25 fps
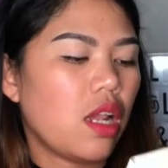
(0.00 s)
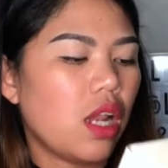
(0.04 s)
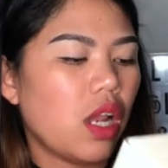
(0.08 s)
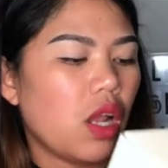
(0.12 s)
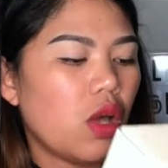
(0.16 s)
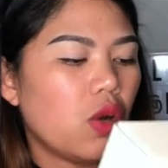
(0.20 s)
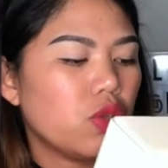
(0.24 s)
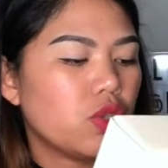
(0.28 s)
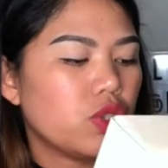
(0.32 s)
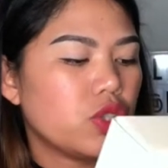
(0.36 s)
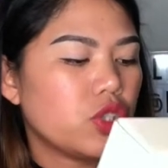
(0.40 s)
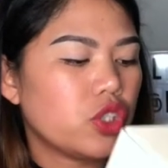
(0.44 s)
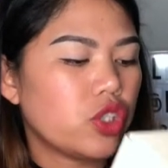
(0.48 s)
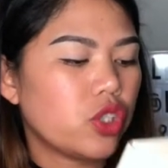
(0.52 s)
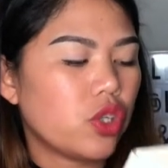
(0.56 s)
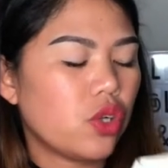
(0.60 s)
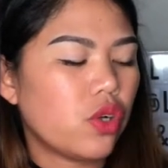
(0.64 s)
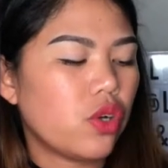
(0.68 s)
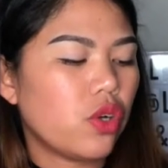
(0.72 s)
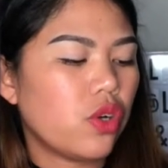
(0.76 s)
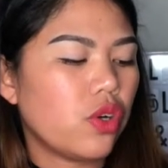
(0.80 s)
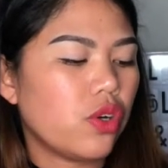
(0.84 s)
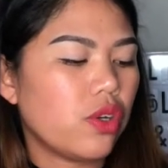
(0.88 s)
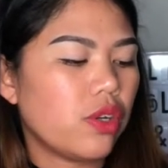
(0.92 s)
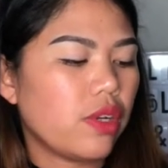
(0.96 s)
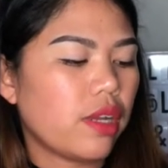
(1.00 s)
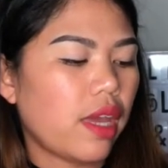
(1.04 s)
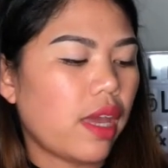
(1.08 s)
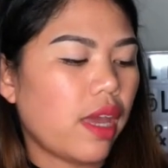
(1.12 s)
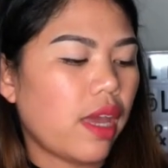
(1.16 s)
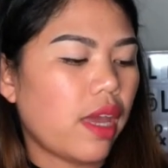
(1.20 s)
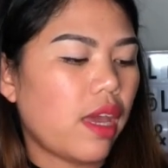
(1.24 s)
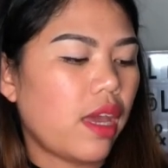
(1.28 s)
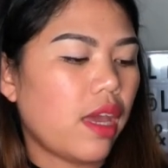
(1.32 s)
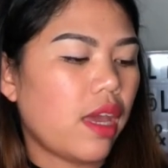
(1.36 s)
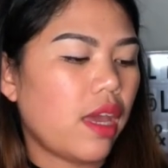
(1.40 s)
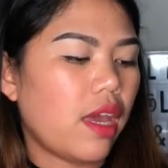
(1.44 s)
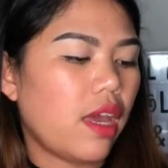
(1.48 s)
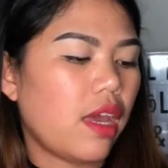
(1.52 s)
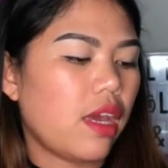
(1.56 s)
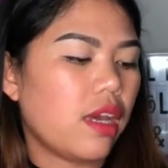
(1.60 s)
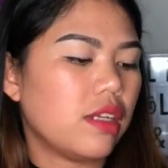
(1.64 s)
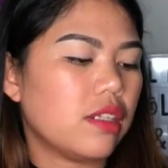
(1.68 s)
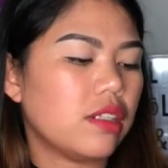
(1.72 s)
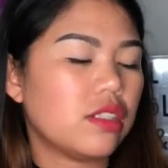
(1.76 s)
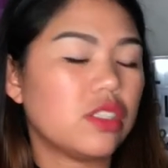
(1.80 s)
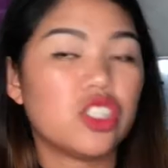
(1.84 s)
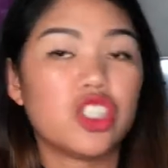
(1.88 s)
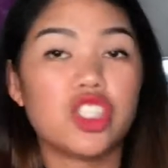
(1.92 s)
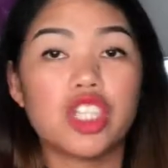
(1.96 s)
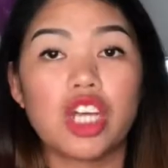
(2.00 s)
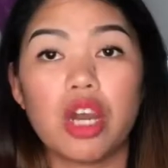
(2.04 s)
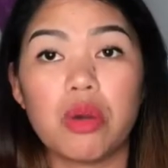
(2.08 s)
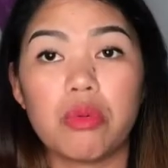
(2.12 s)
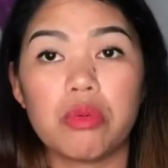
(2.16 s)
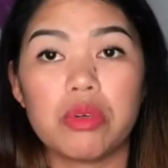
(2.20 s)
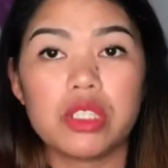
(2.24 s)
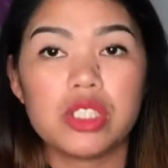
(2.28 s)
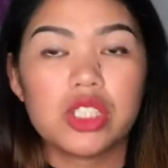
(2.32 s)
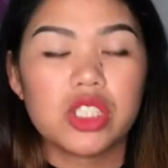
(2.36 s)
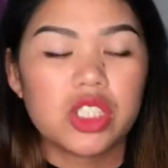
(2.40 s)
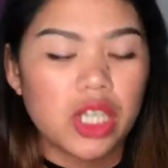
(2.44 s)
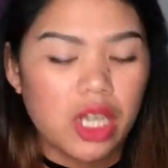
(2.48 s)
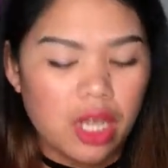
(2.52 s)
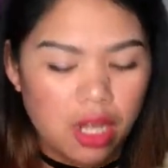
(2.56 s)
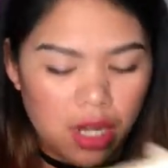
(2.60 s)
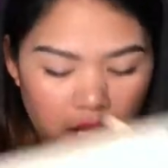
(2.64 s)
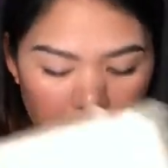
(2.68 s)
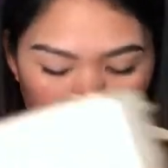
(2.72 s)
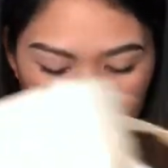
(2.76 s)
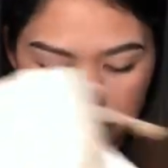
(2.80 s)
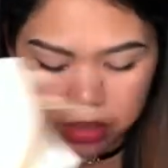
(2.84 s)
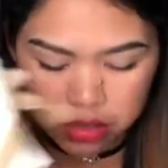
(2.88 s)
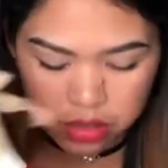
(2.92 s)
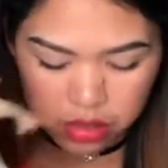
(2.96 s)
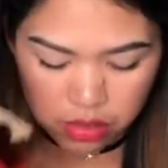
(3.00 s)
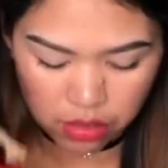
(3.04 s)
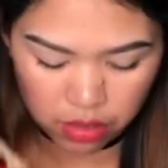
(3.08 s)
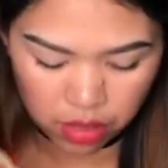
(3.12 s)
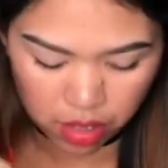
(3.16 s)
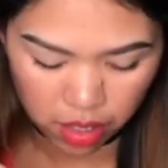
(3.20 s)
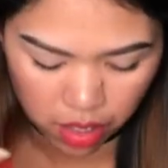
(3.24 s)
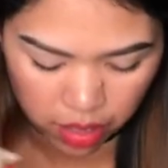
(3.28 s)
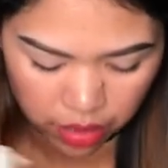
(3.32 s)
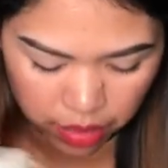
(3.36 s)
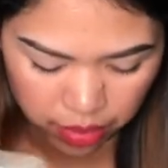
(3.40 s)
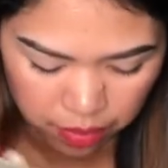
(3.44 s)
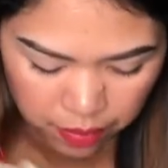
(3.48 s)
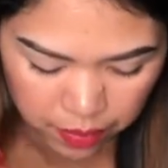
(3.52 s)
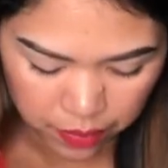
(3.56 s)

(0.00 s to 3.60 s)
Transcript: lotion, and shower gel. So, yeah.